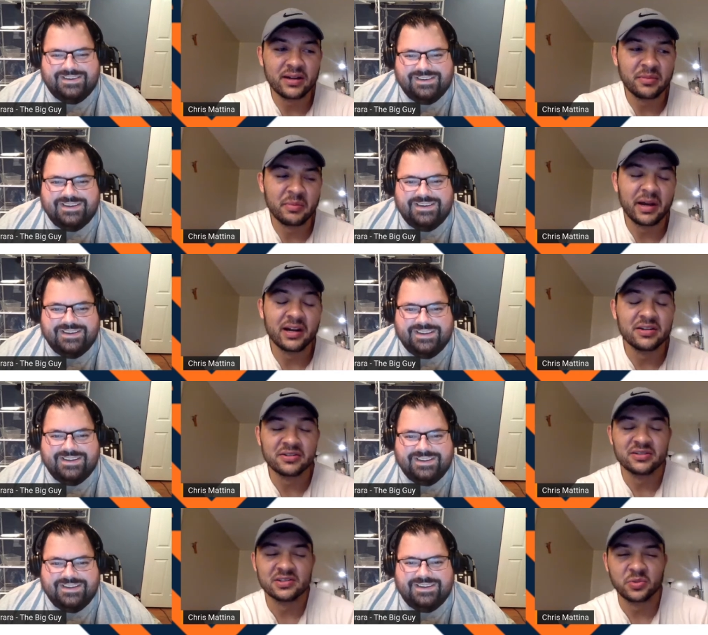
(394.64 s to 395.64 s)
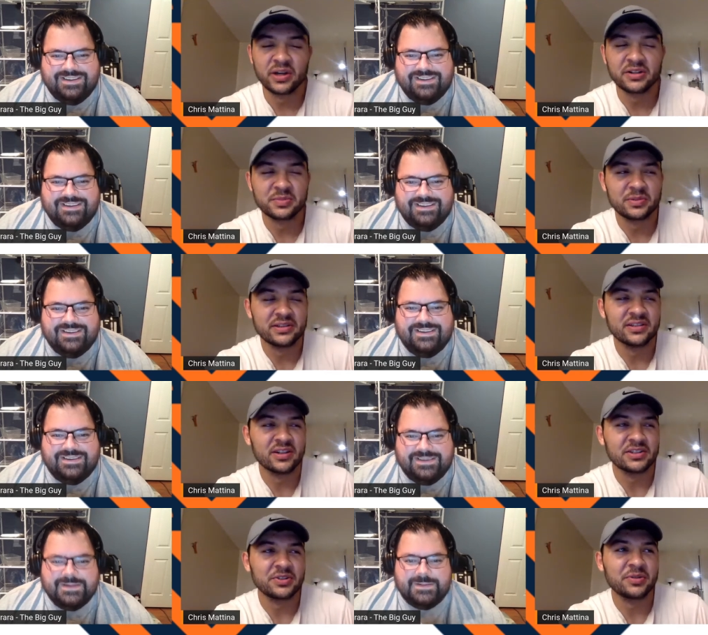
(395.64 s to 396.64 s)
Speaker 1: Um, and my uncle as well is pretty tall,
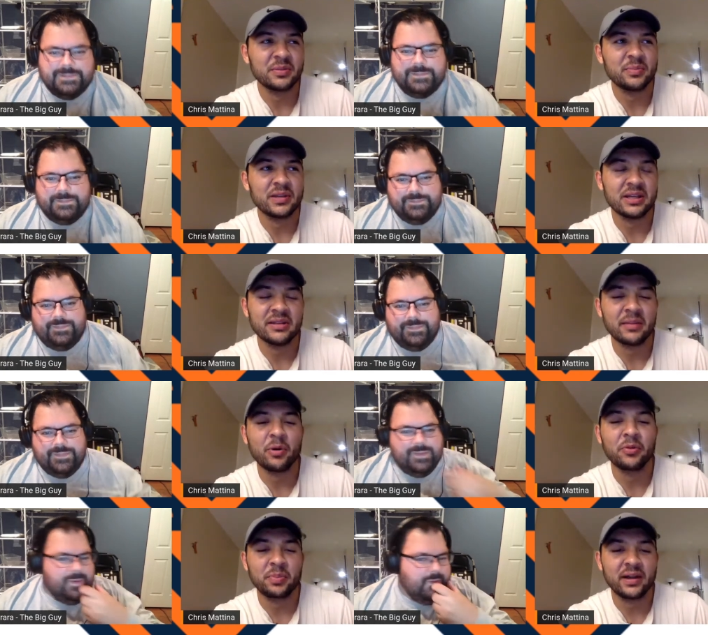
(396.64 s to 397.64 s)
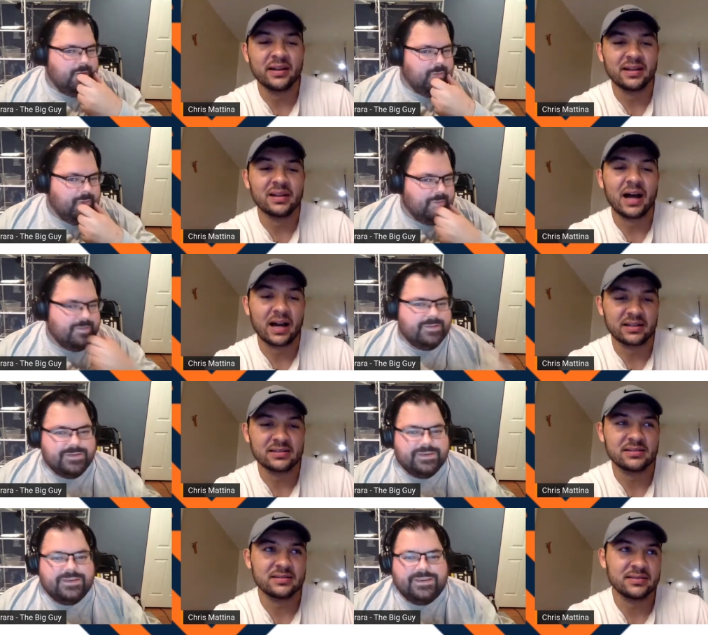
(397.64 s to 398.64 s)
so he he they both played in the
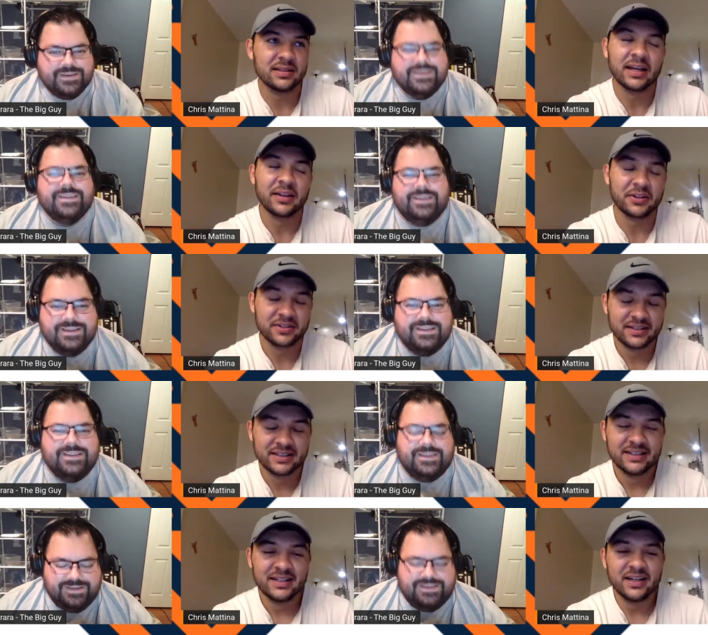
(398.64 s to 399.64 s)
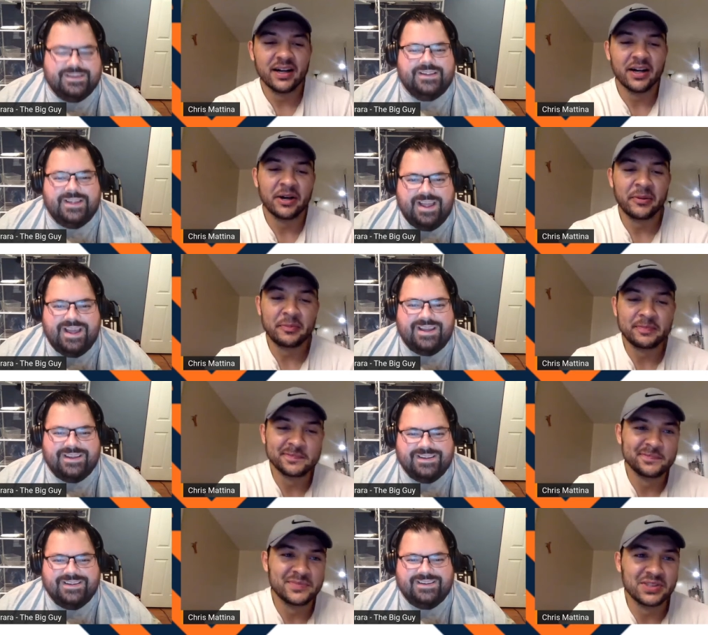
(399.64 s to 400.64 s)
locks together. Um,
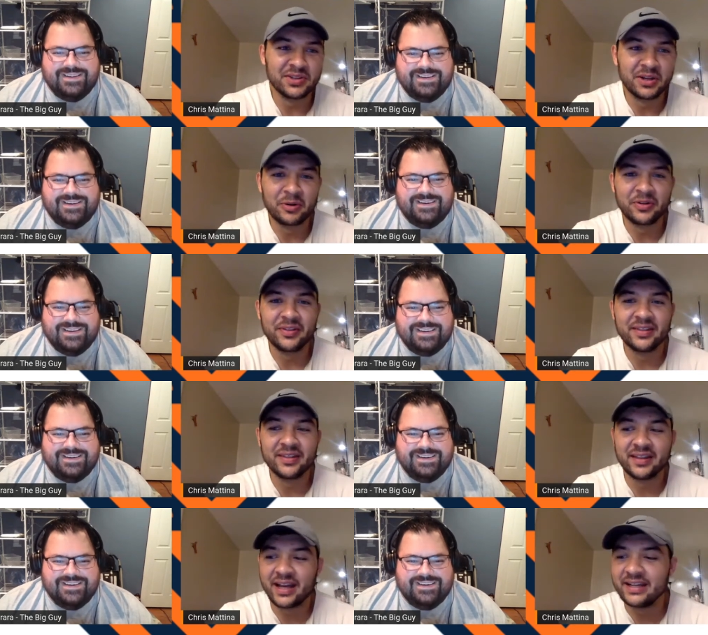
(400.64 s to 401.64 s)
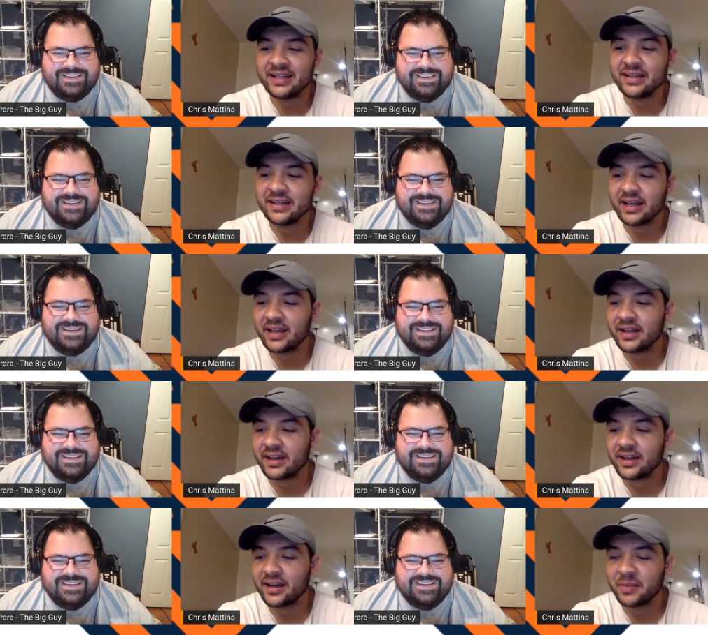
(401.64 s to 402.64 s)
ah. So I didn't get uh,
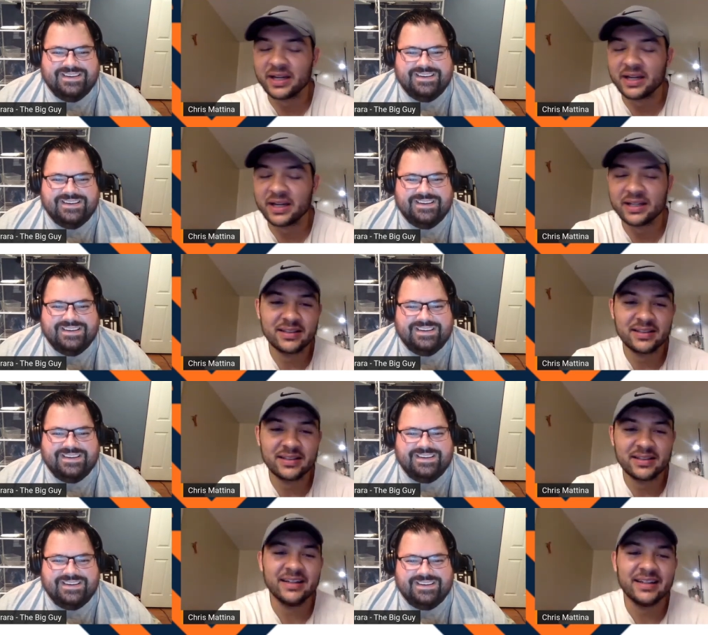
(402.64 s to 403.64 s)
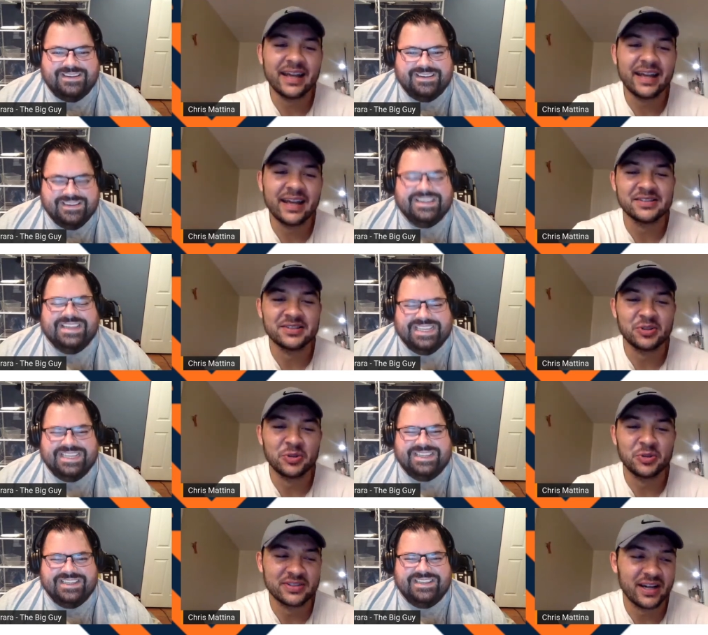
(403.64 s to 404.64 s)
I didn't get his
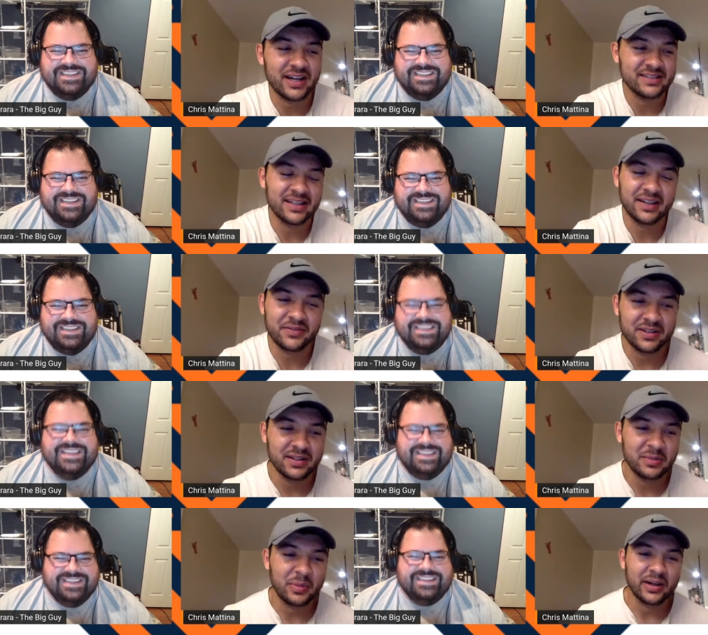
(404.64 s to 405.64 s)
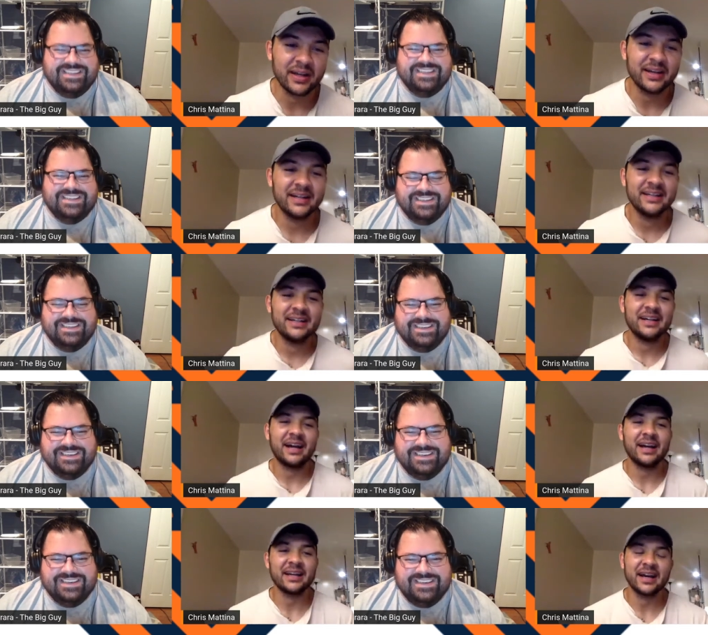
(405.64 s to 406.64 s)
super size, thankfully, but
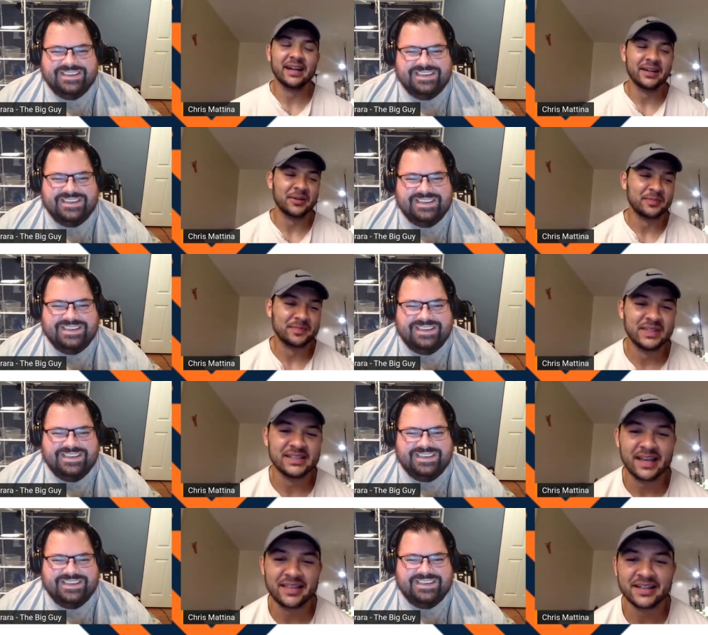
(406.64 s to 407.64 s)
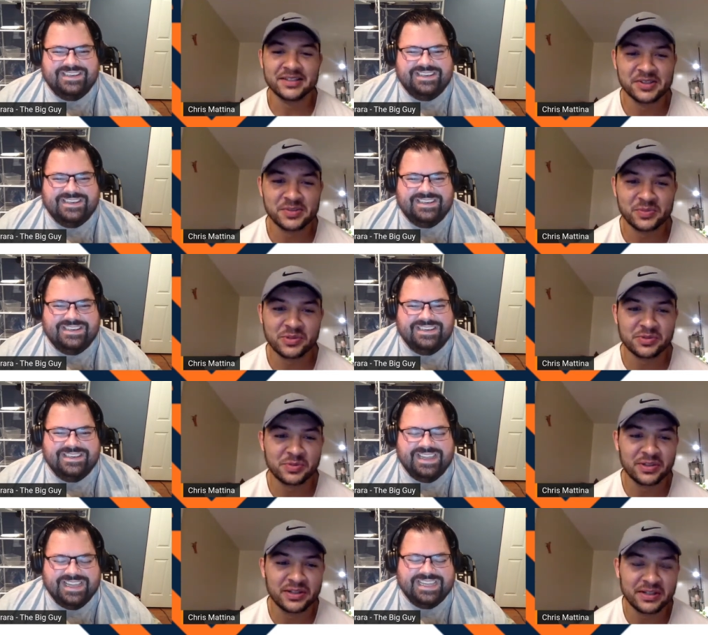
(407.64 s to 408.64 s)
I got um his athleticism, which was
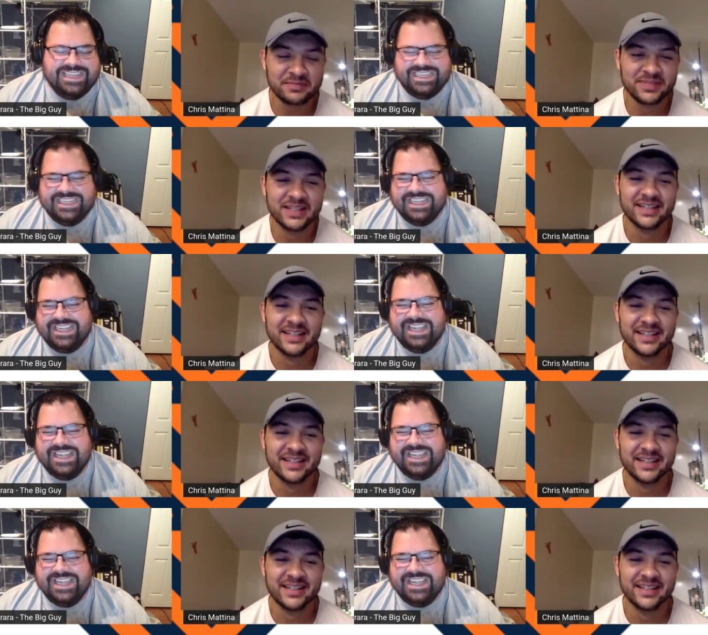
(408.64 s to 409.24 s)
pretty good.